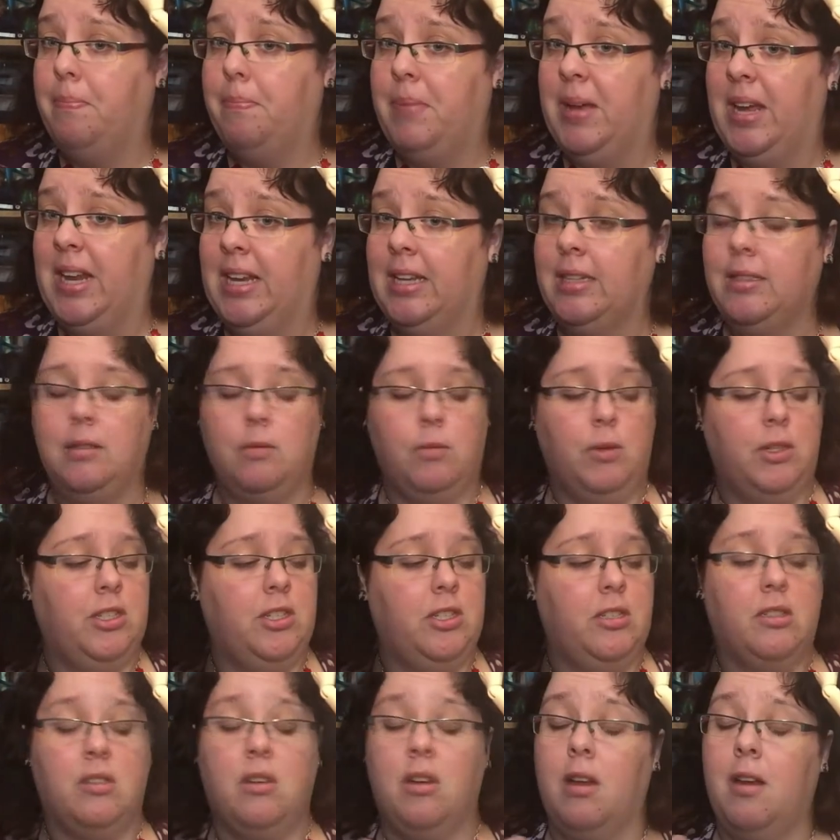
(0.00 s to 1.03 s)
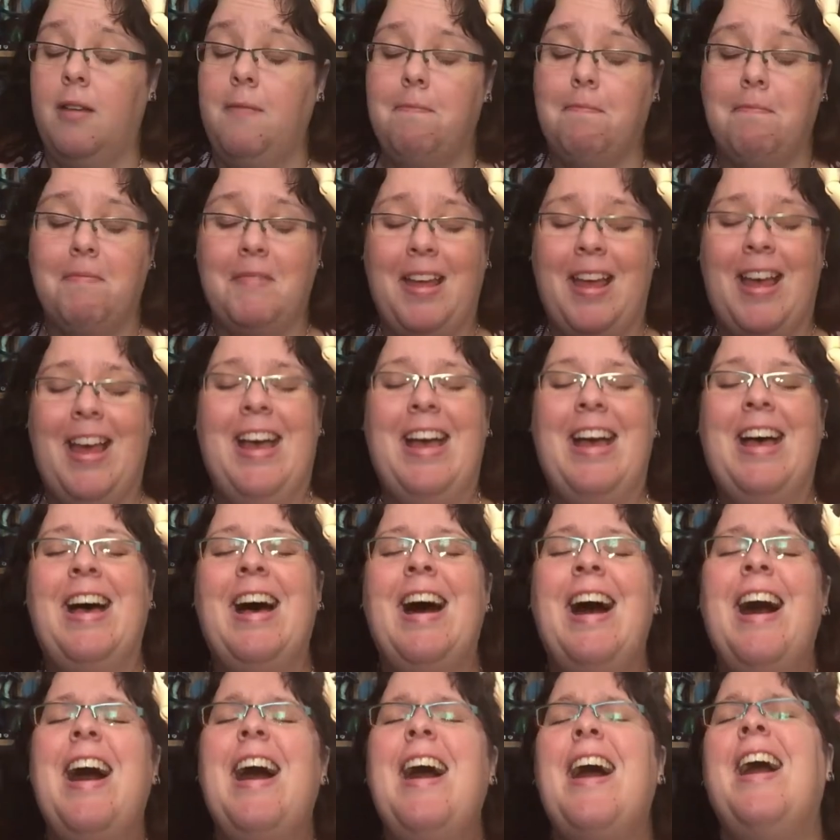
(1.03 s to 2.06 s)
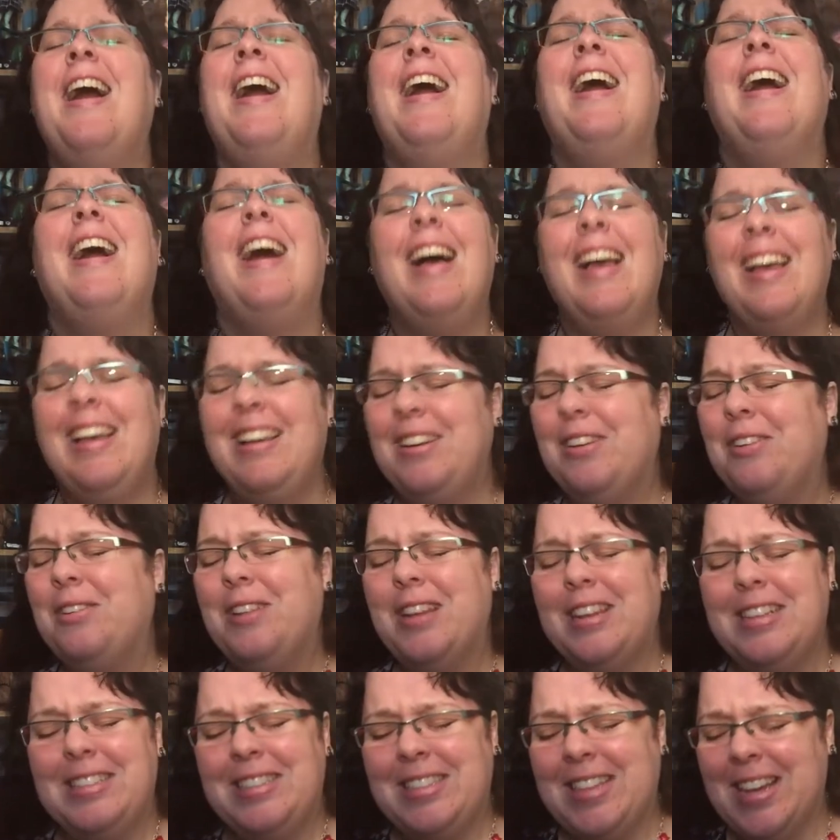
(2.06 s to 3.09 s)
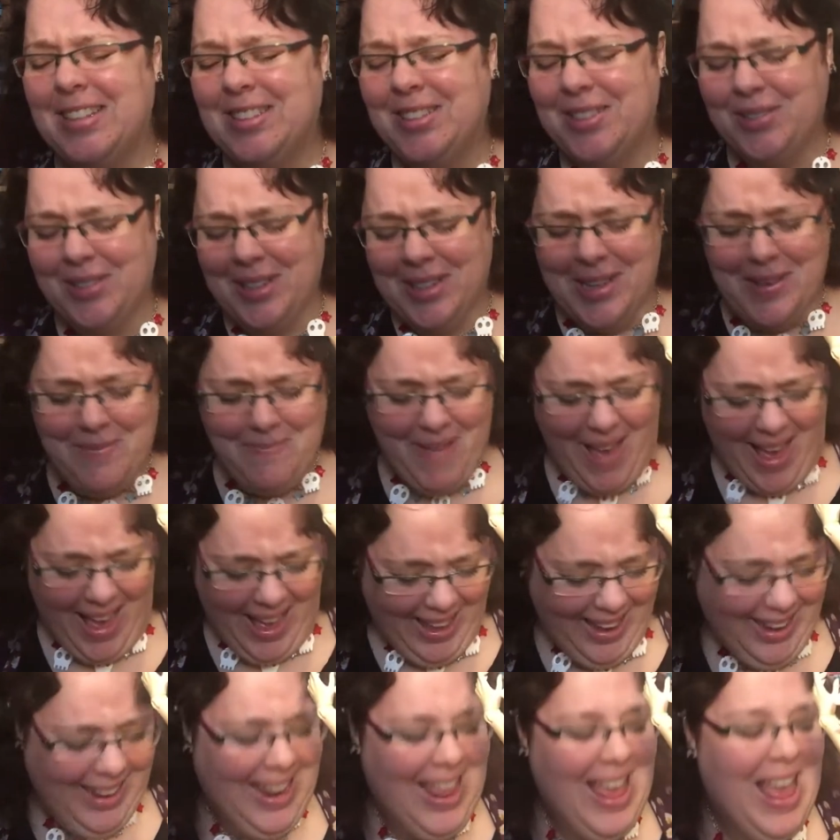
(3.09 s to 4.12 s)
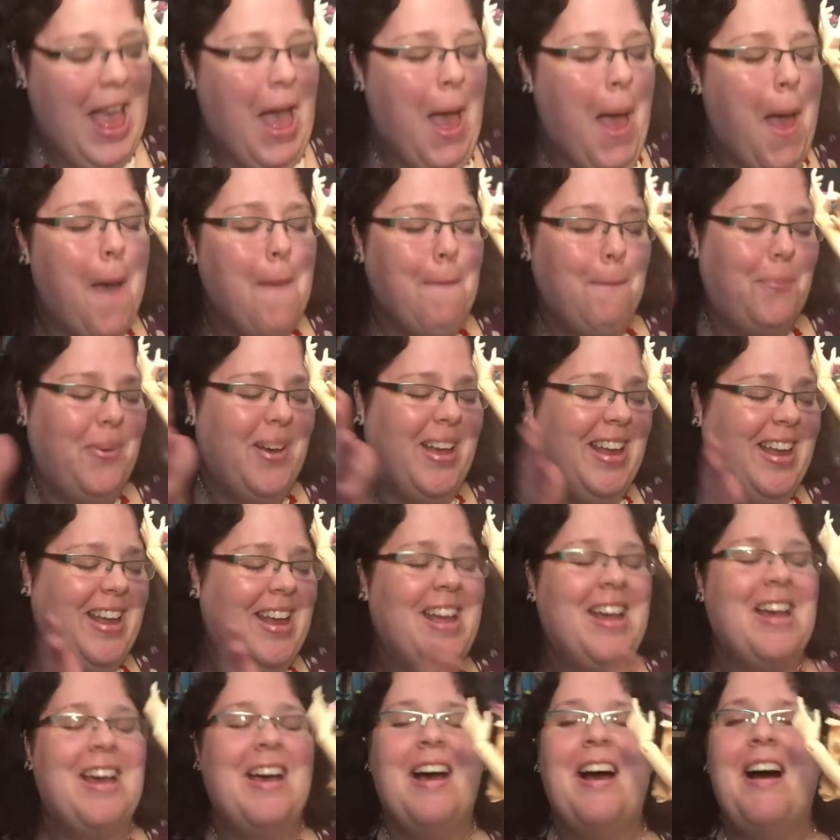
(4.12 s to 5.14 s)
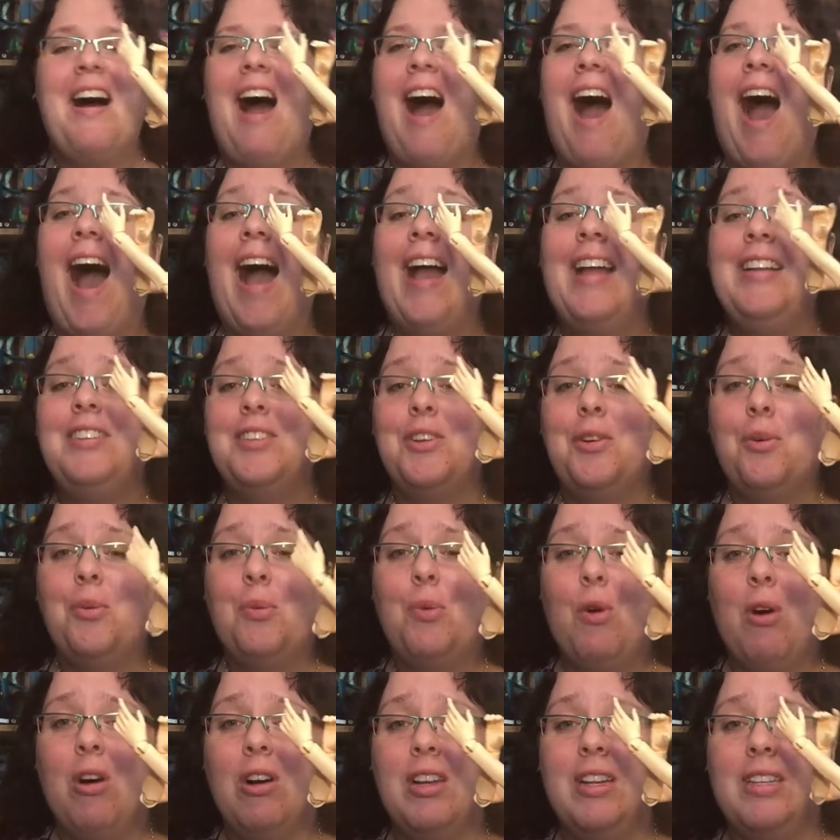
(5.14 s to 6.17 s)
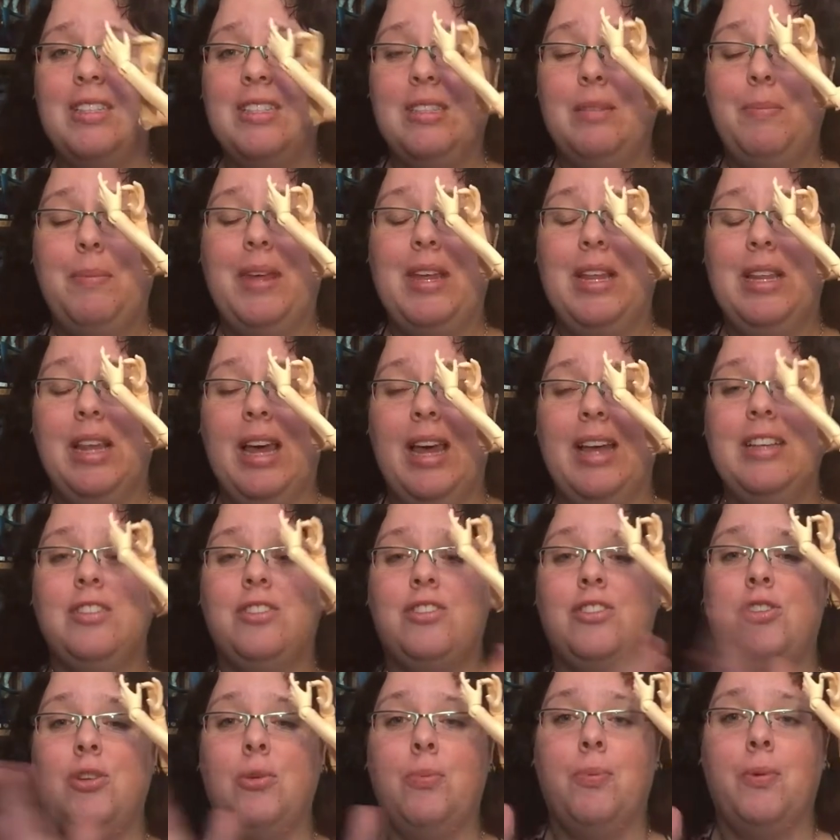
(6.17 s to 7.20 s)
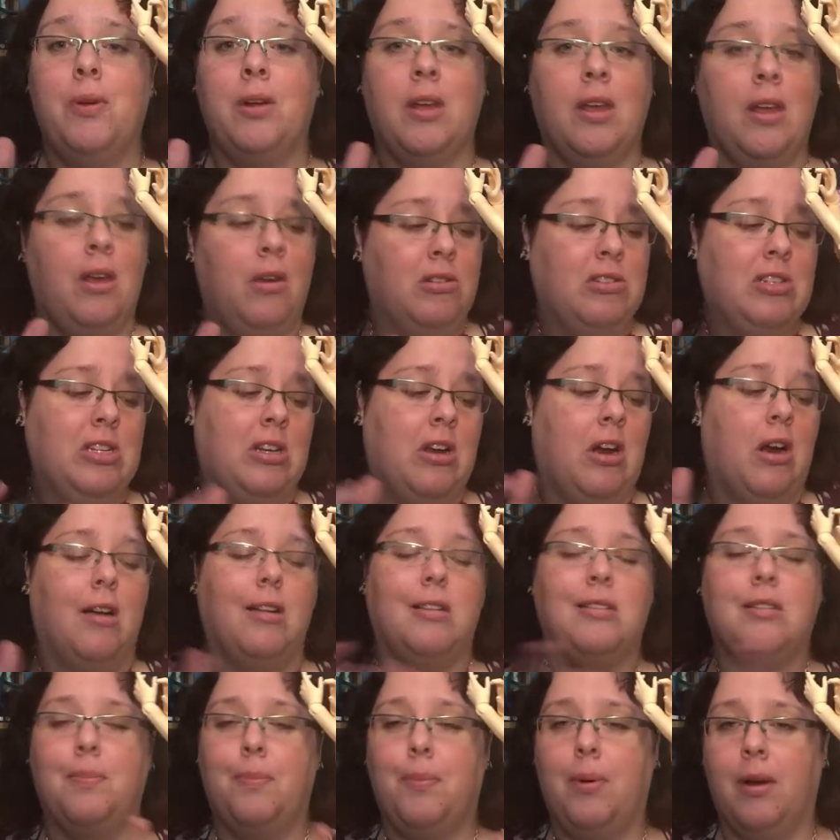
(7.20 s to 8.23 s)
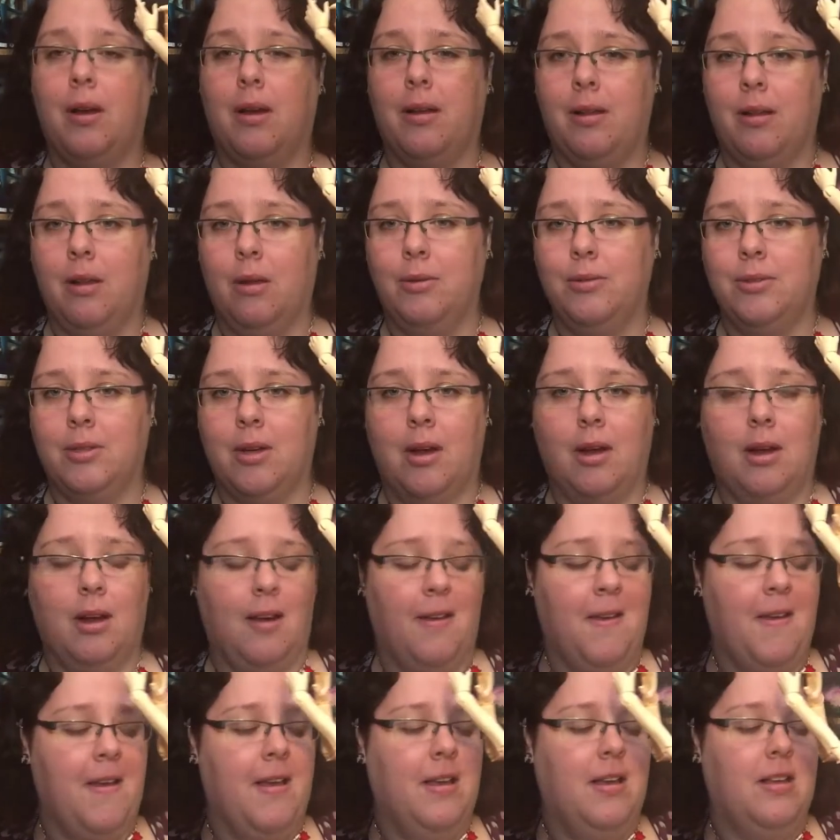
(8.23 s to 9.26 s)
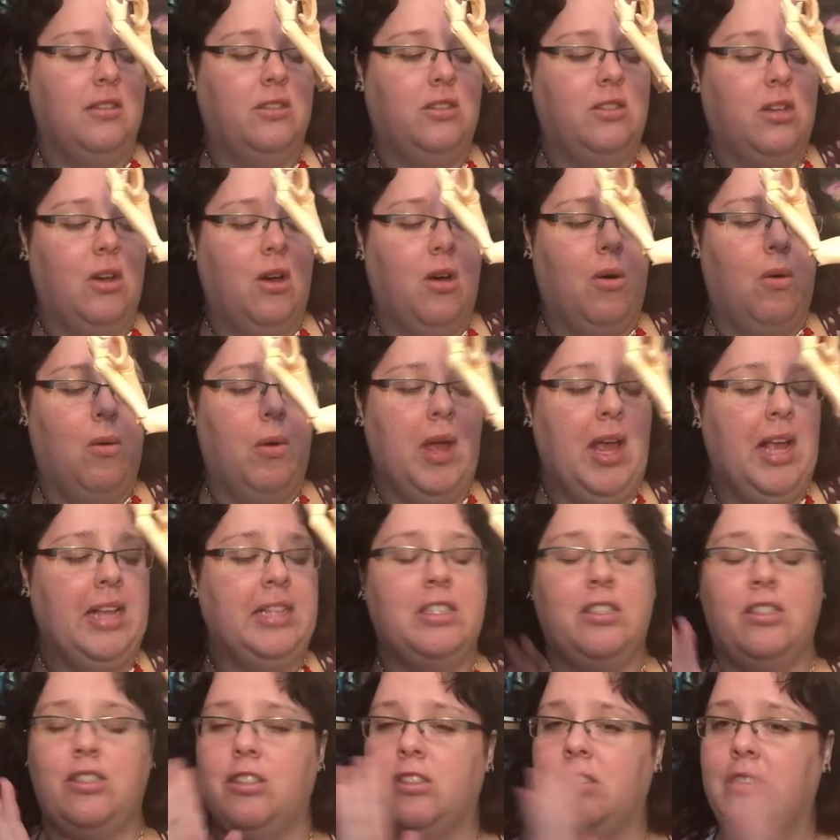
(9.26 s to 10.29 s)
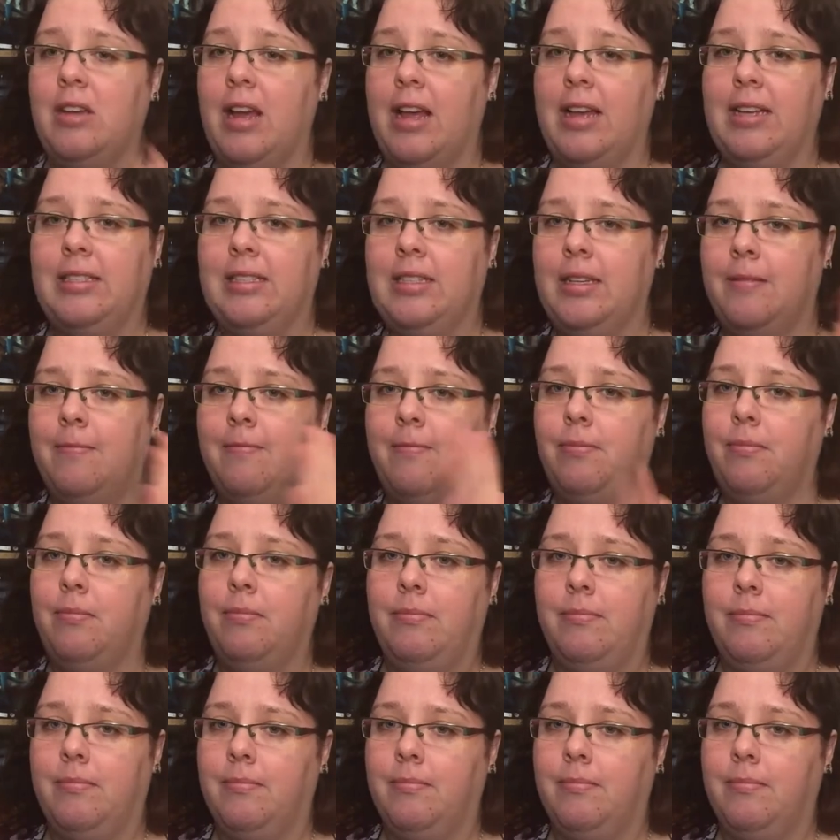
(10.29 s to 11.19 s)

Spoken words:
penis, which is good. I know that sounds really bad, but I don't want it to be like super huge and hard to put clothes on. So it's just nice and